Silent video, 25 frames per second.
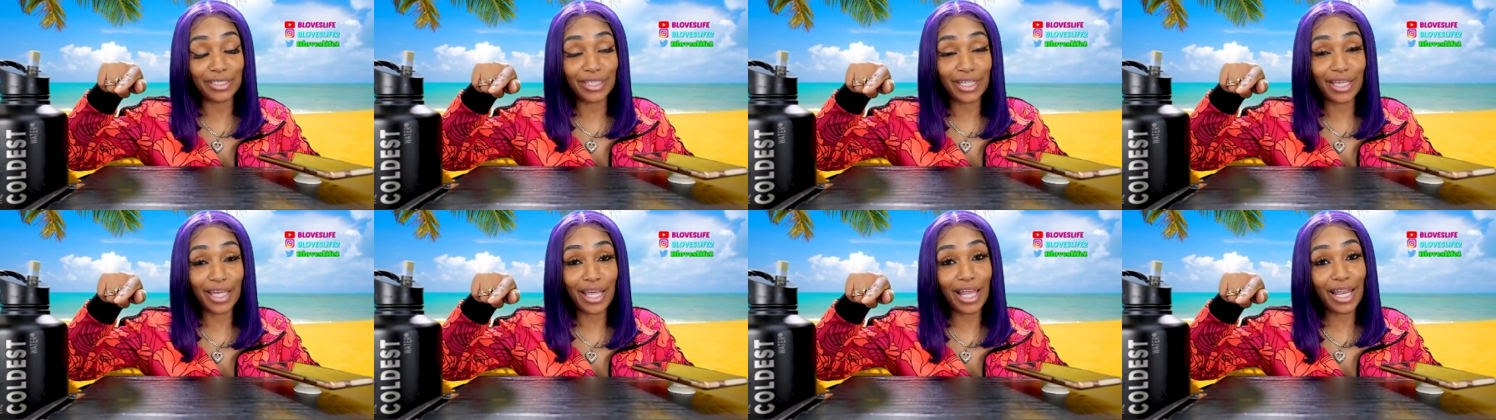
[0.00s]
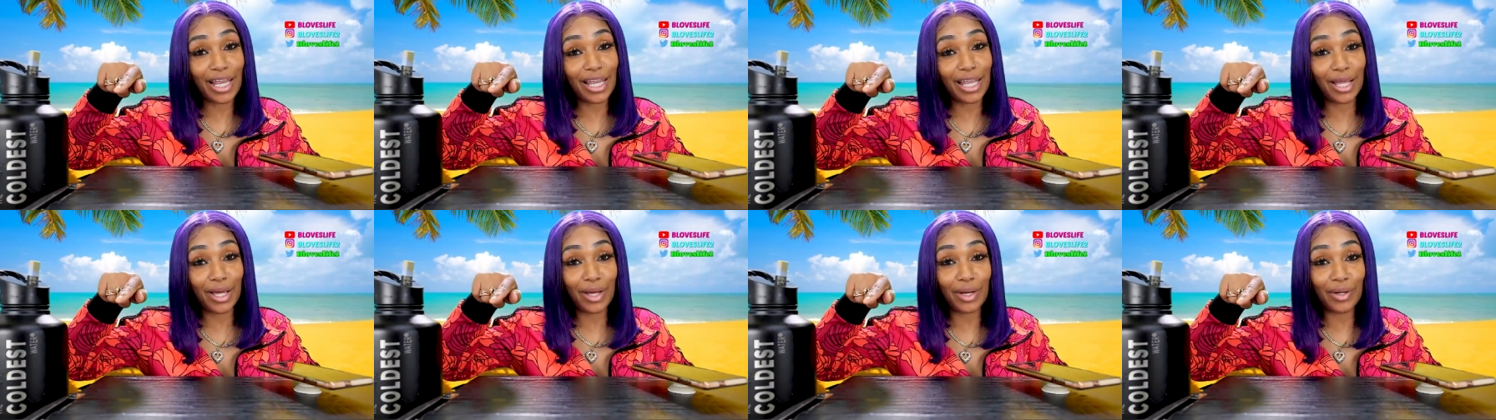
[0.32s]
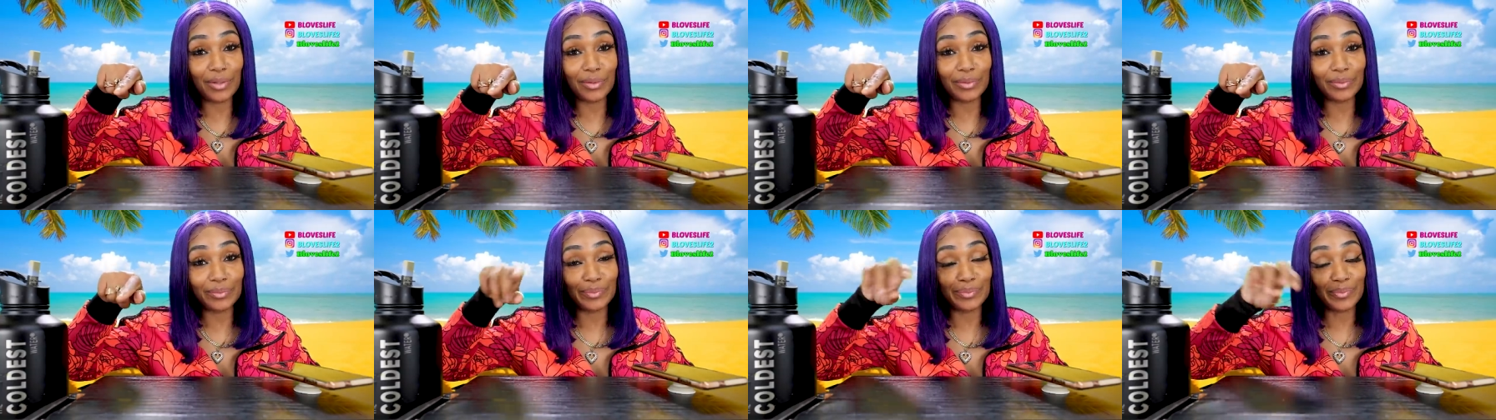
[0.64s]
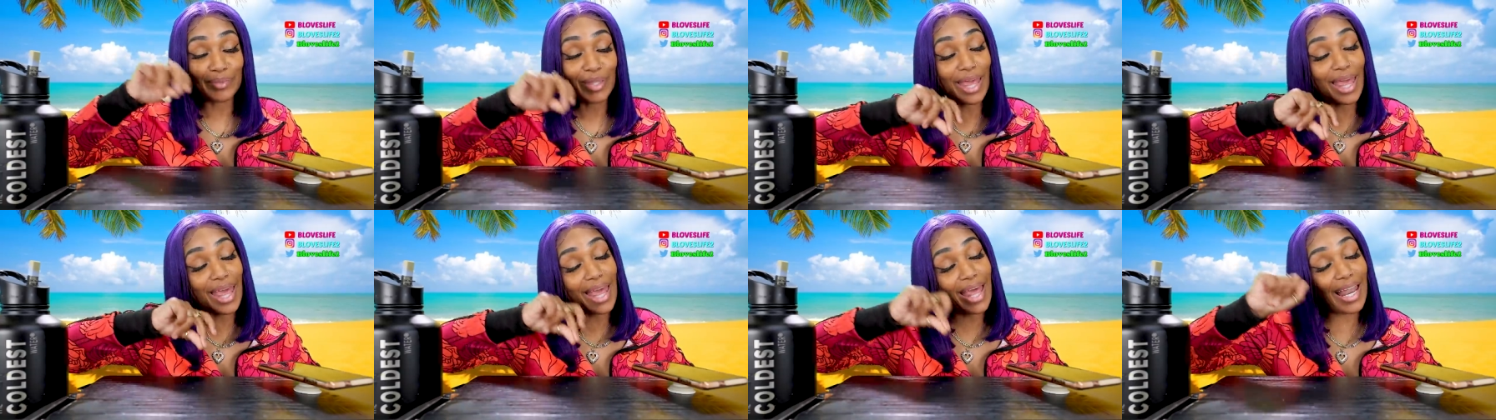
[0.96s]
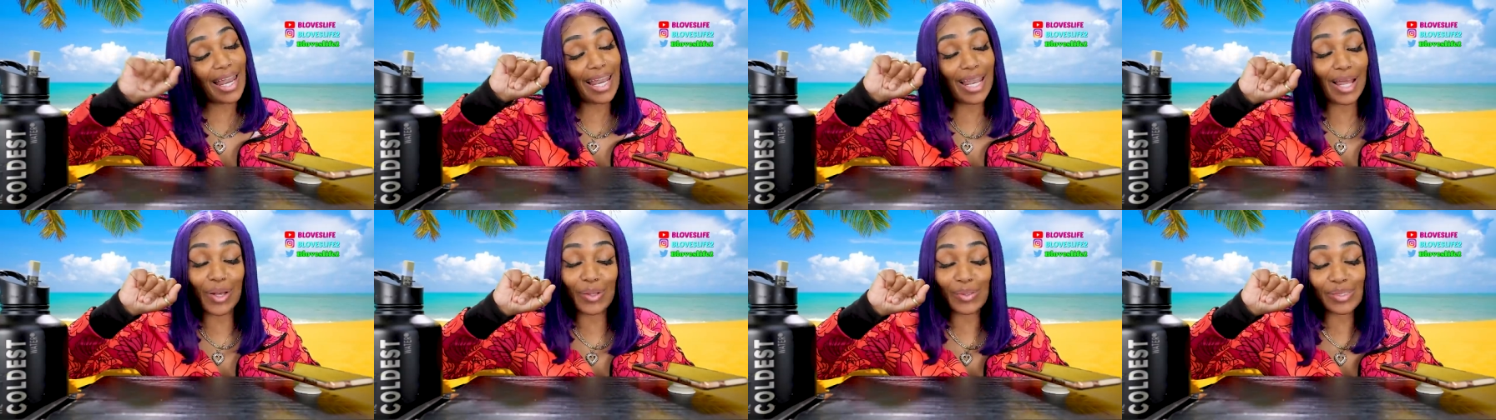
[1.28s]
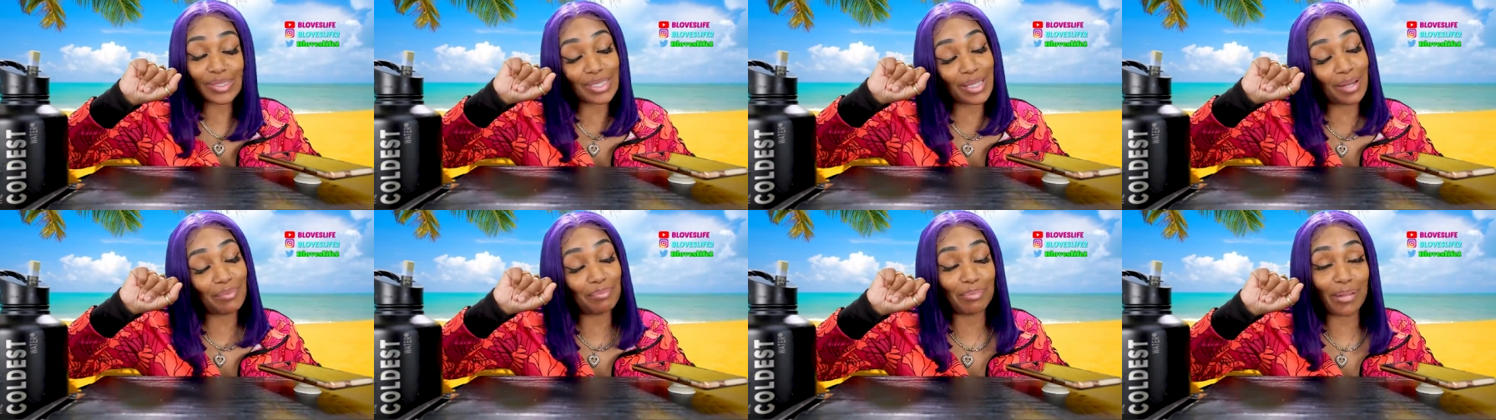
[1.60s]
Hello.
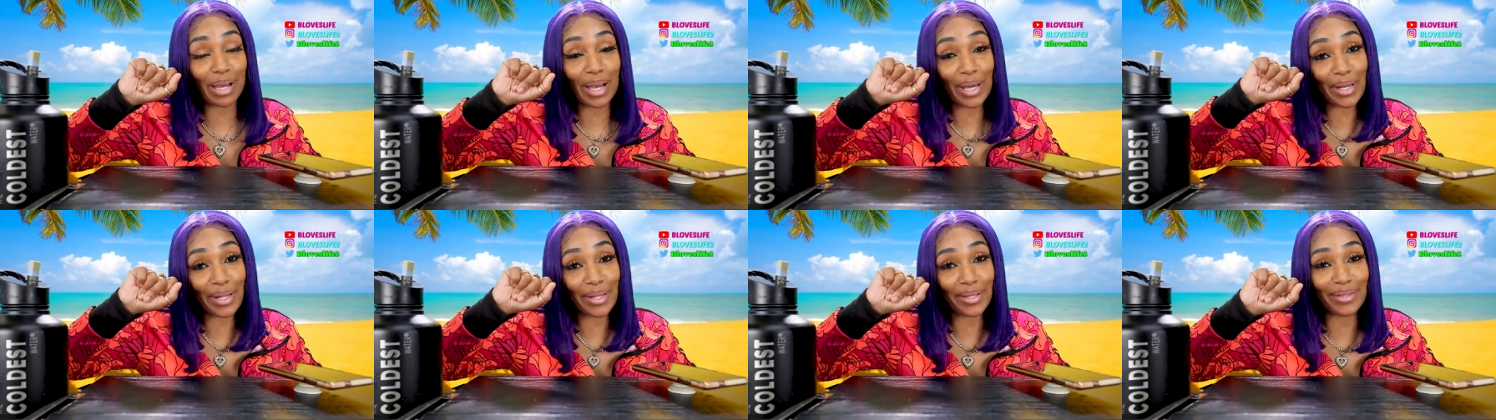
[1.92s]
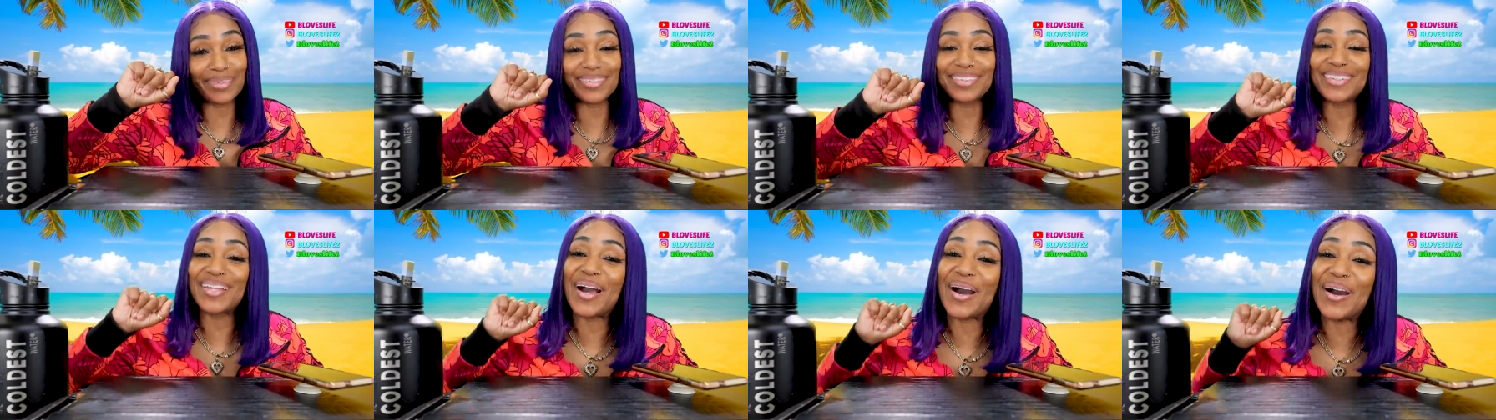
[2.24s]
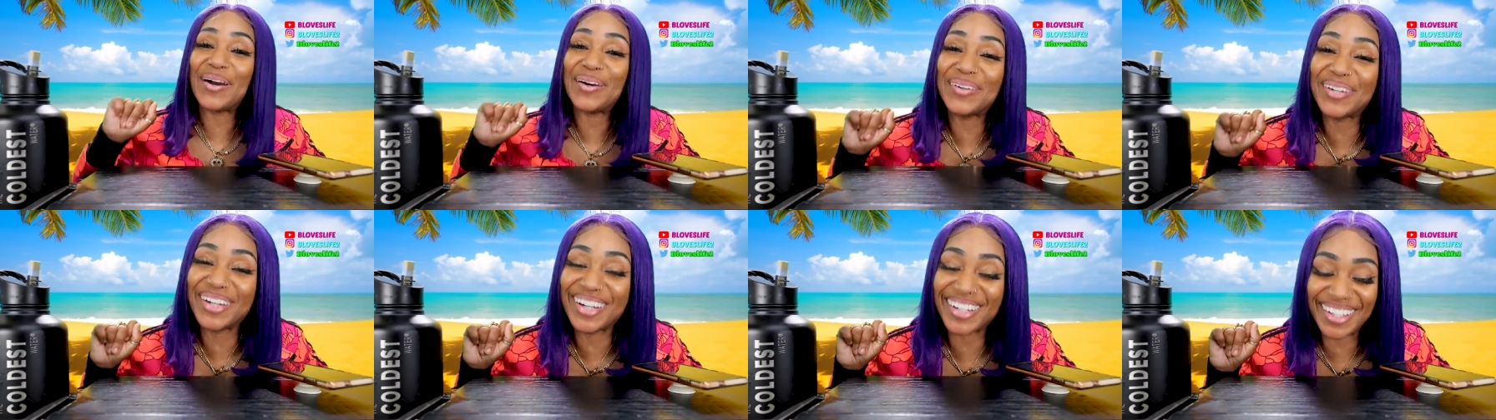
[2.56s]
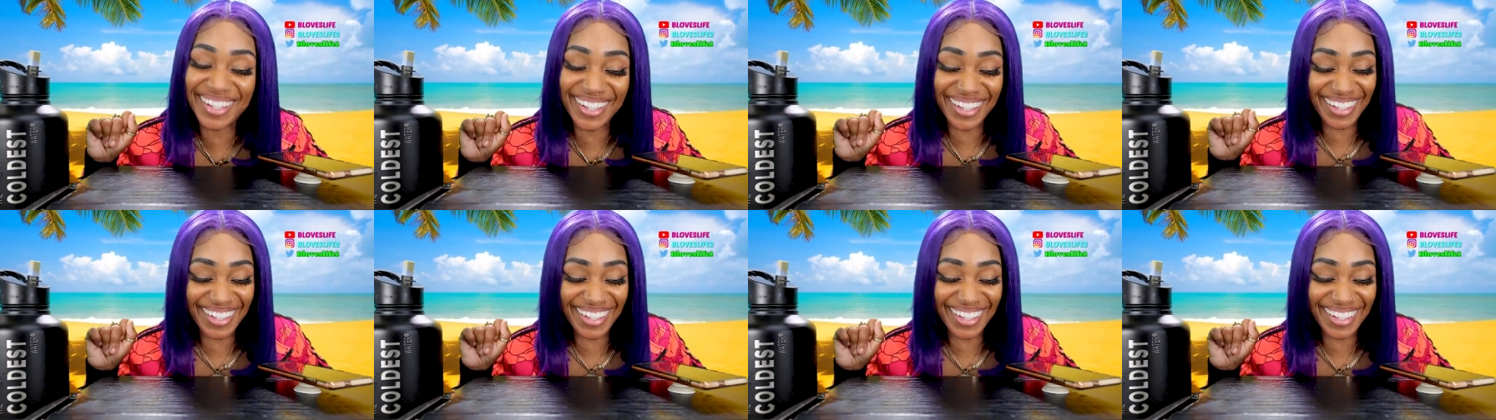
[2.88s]
Hello, somebody. No.